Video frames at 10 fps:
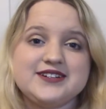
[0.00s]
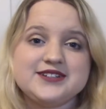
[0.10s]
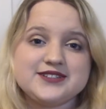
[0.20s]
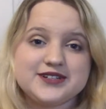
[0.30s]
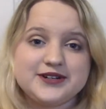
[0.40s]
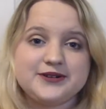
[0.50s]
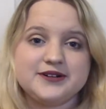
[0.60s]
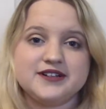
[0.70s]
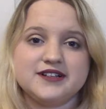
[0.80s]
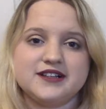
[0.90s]
So,
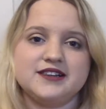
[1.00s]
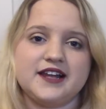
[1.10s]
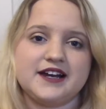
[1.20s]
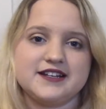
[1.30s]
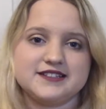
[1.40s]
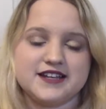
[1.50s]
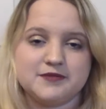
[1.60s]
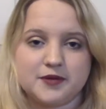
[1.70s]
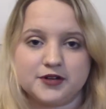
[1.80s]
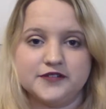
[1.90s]
like I said
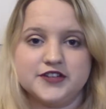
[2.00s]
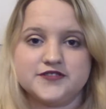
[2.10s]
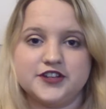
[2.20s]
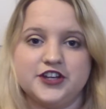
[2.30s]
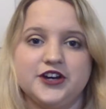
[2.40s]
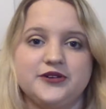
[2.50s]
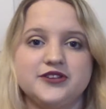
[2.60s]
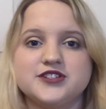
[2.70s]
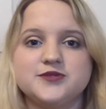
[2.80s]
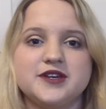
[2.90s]
in my previous video,
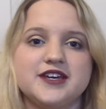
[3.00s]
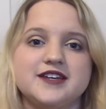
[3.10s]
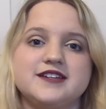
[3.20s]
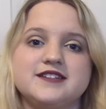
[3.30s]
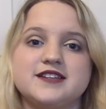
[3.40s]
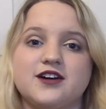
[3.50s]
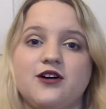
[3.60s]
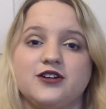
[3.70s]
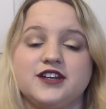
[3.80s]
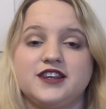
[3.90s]
this week is
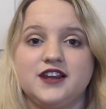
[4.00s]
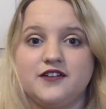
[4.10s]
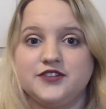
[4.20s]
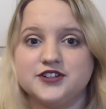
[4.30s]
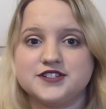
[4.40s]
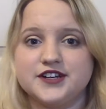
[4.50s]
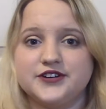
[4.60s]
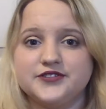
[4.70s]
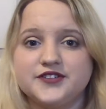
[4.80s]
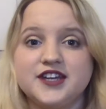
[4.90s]
called Love Yourself.